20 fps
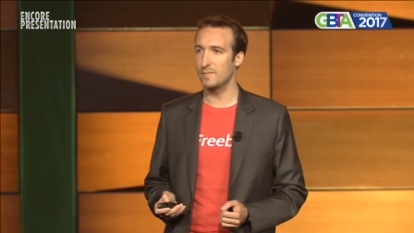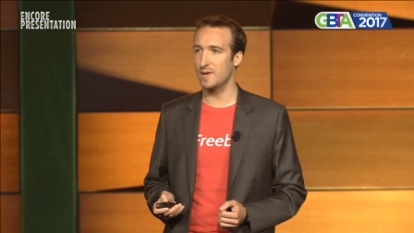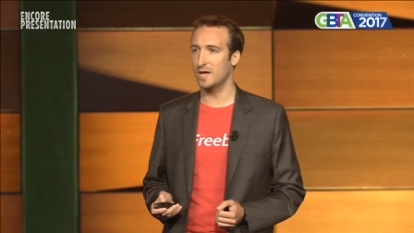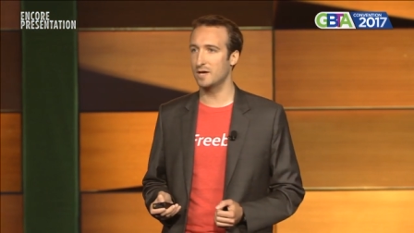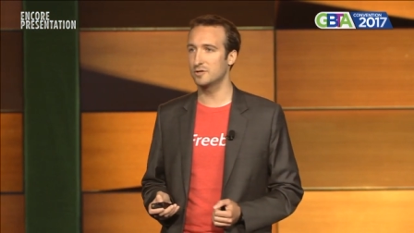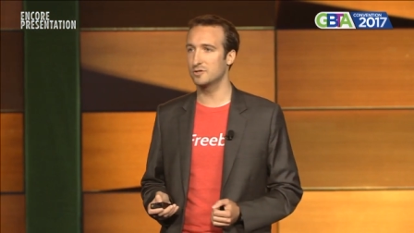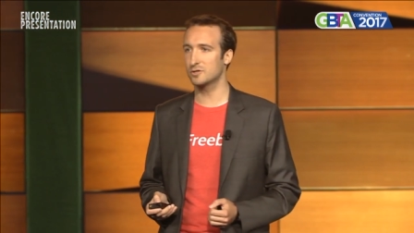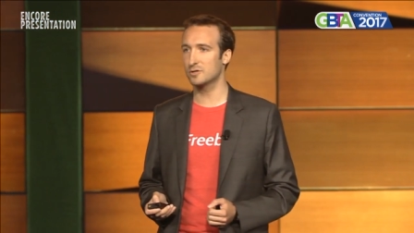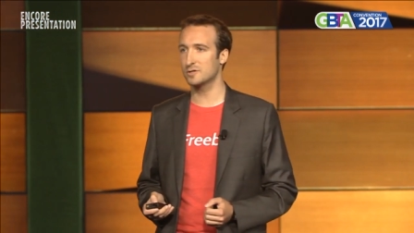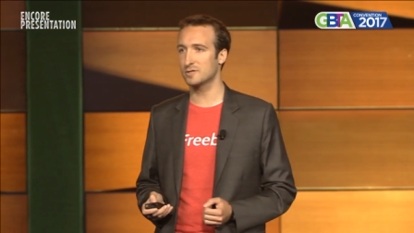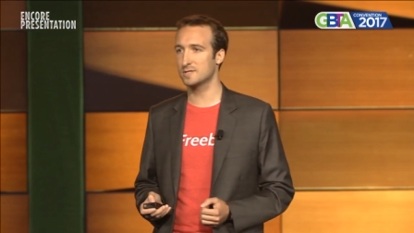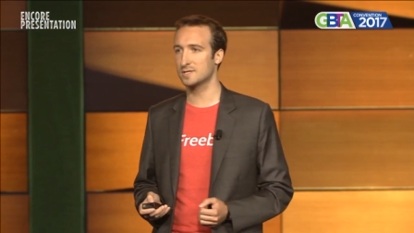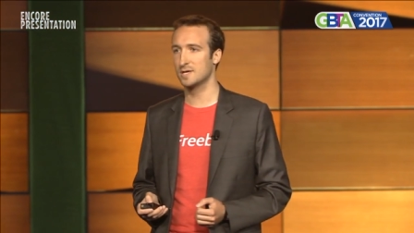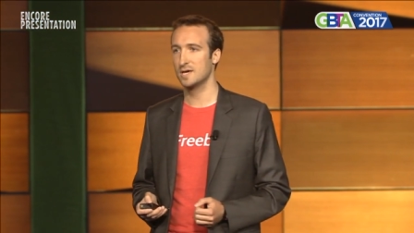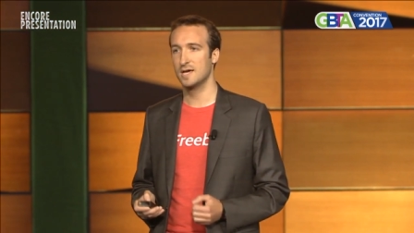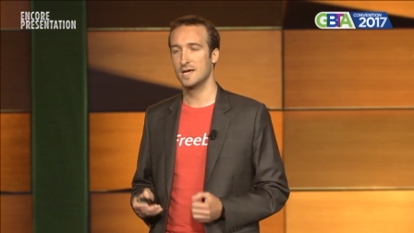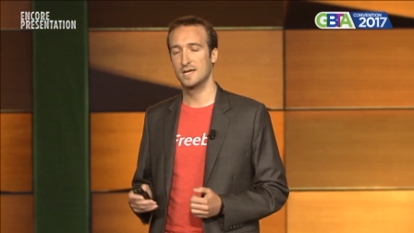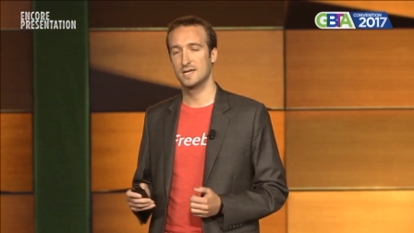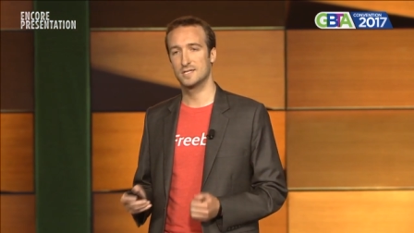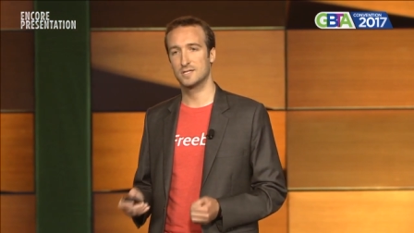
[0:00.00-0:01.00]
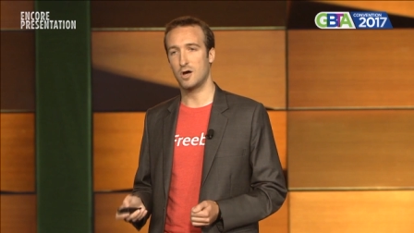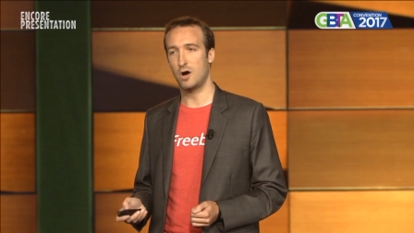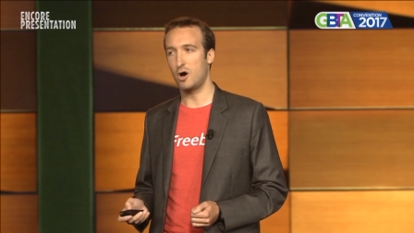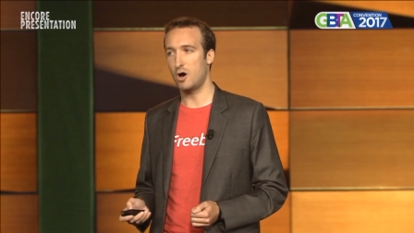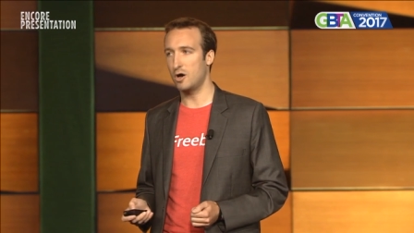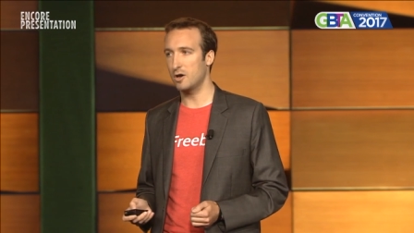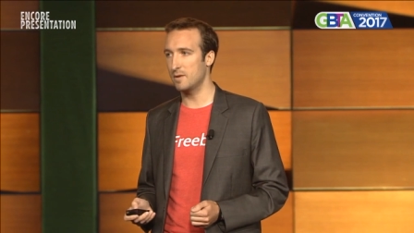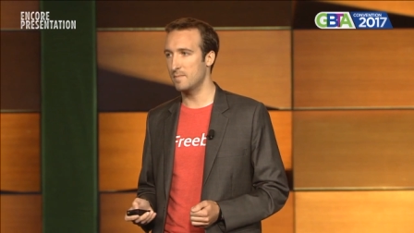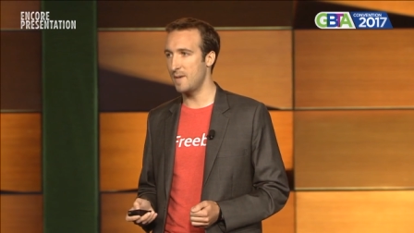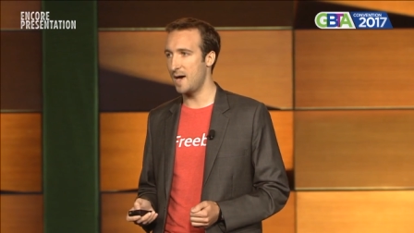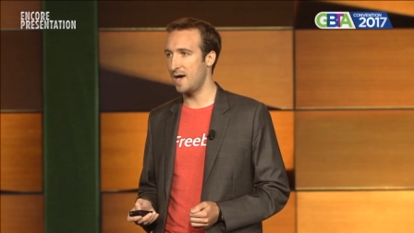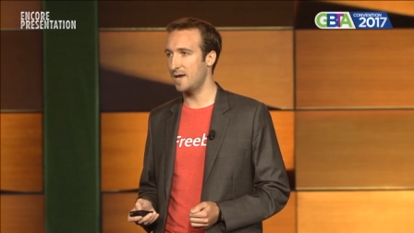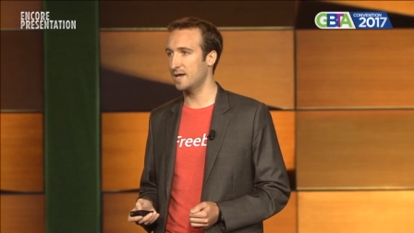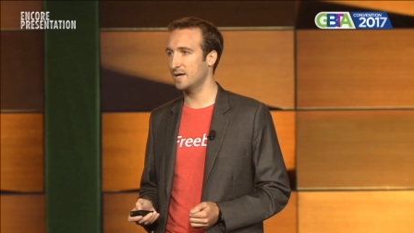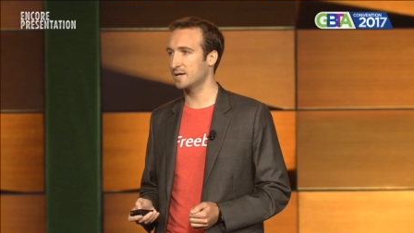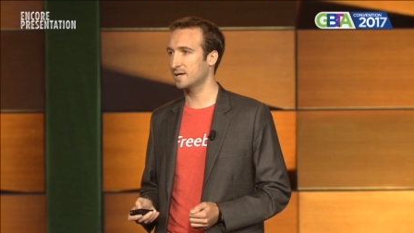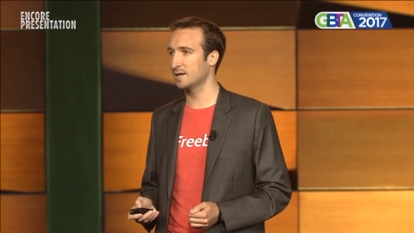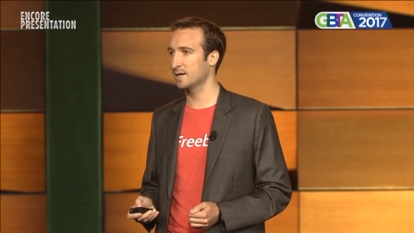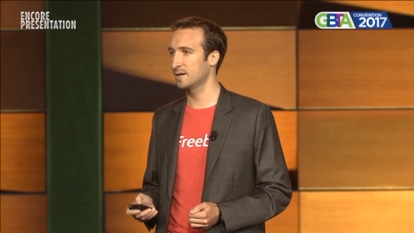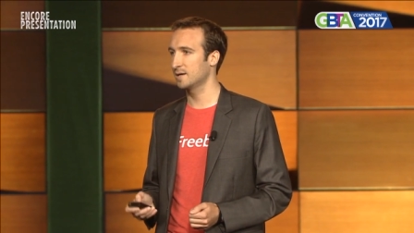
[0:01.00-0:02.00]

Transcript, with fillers: managers is automatic,